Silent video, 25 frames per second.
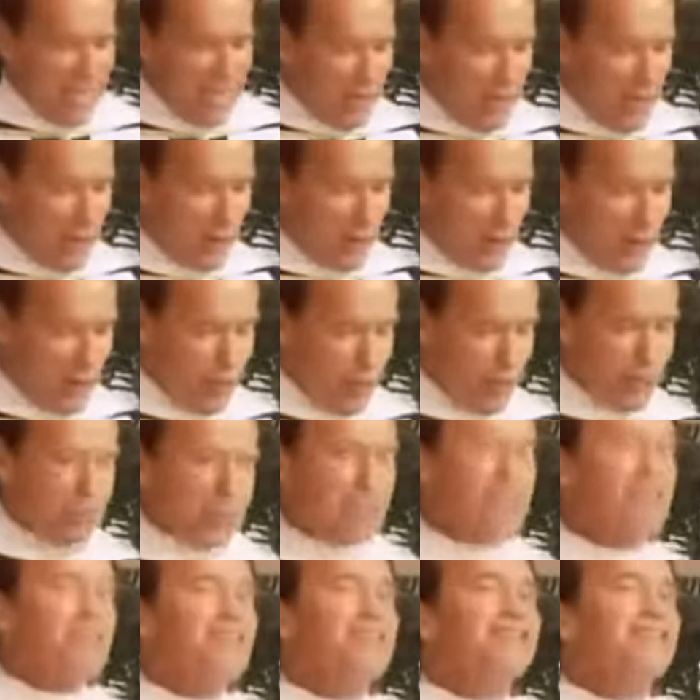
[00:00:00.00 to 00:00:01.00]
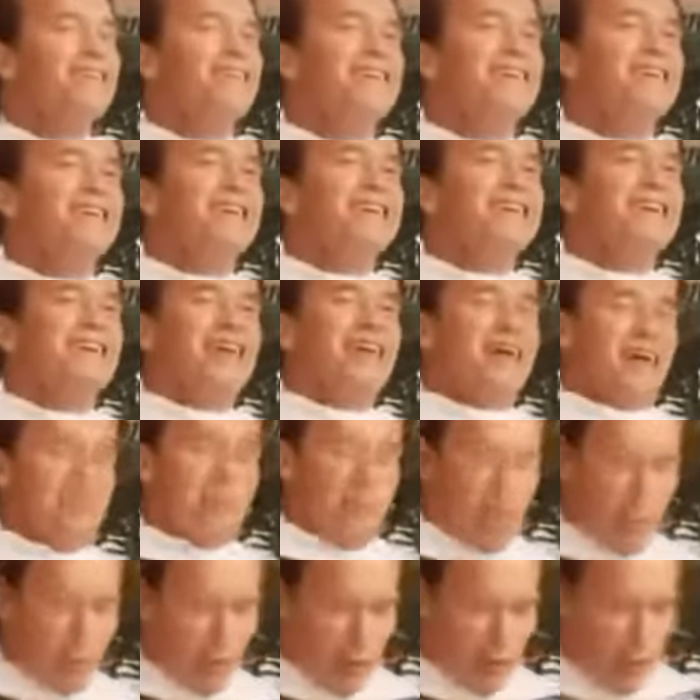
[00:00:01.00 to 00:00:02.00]
Now, of course,
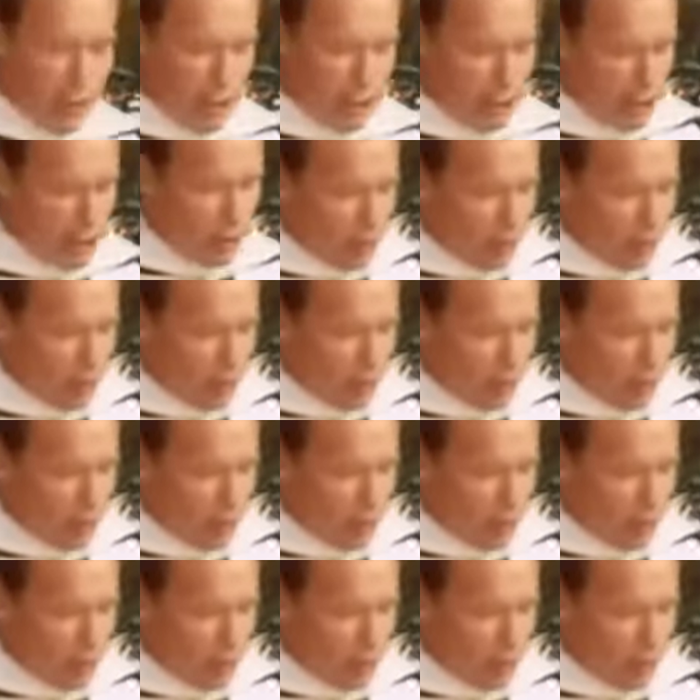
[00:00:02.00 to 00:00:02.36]
my daughter's